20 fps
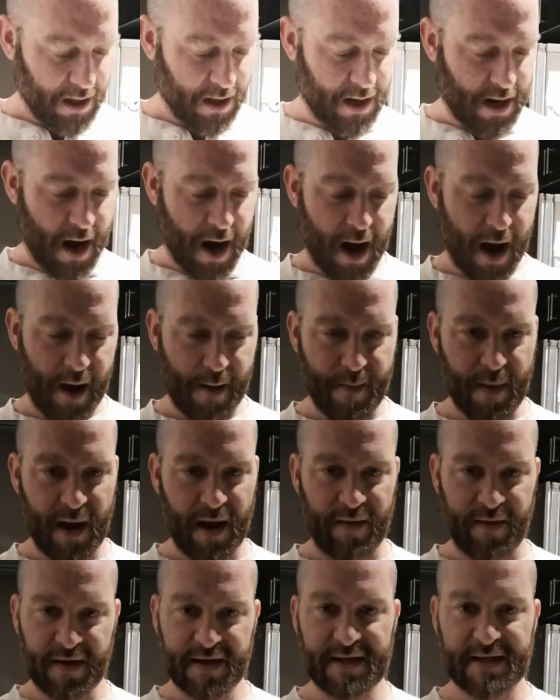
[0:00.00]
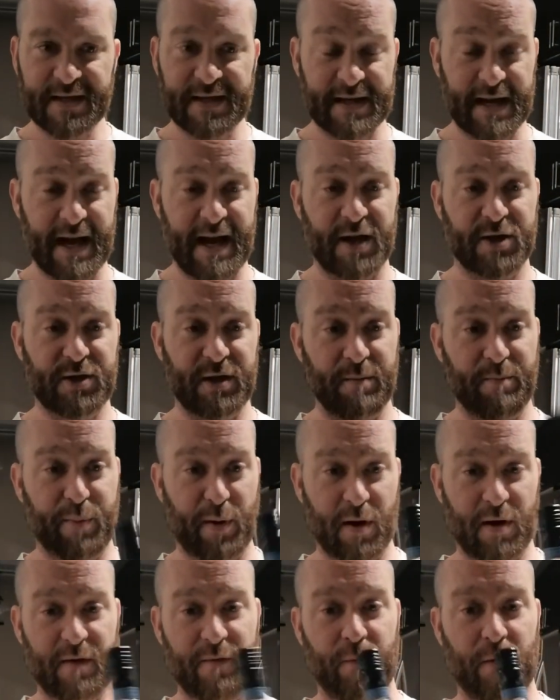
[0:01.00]
and this is actually
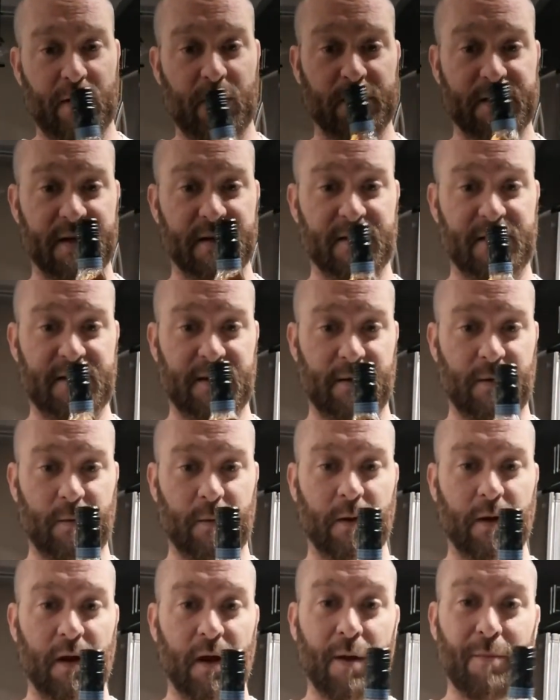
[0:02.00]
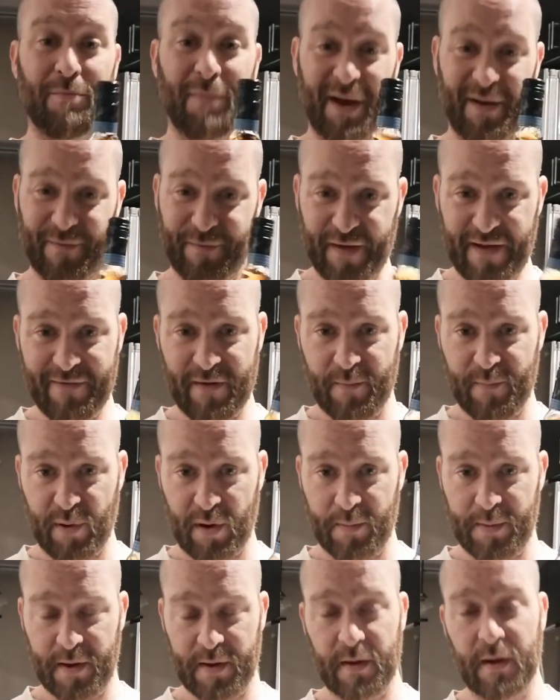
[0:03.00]
part of what goes into my favorite
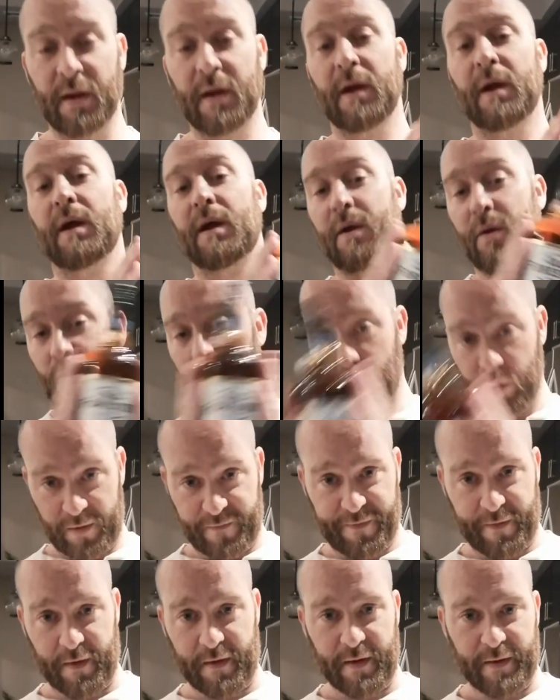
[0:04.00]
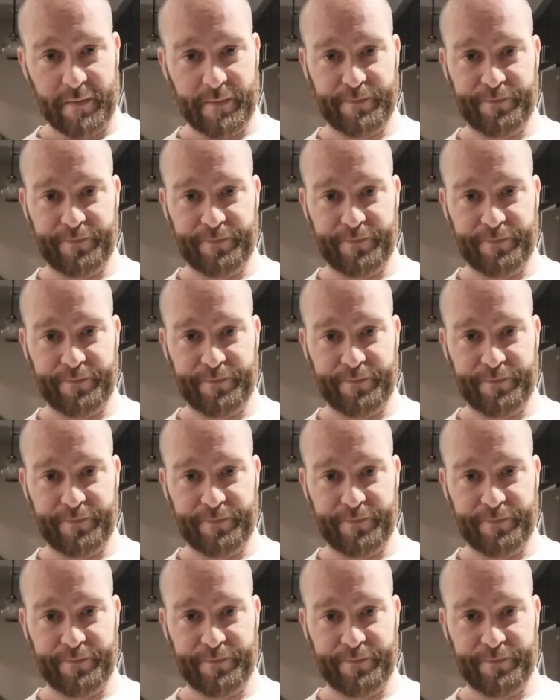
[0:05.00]
bourbon, Woodford.